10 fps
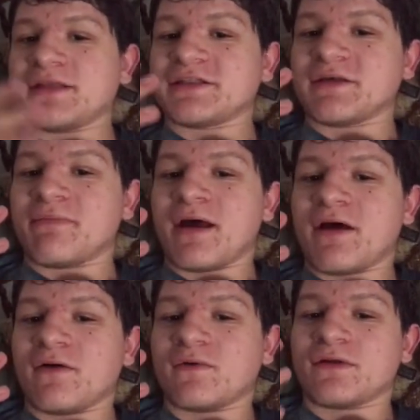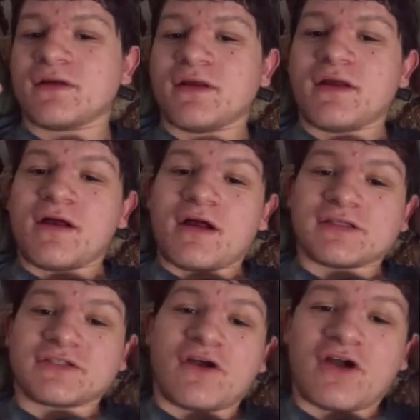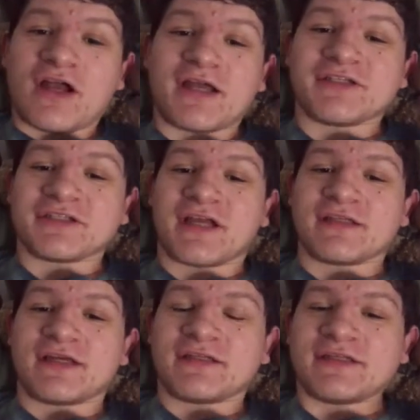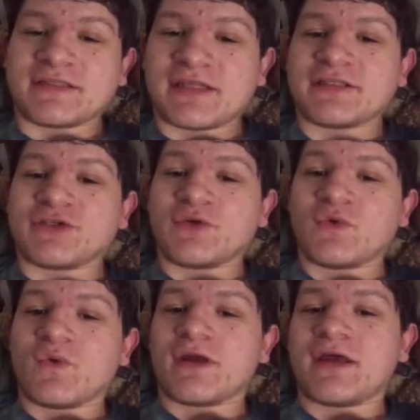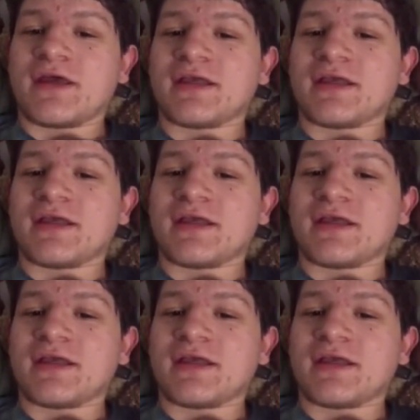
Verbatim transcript: It's about a song I just got done listening to.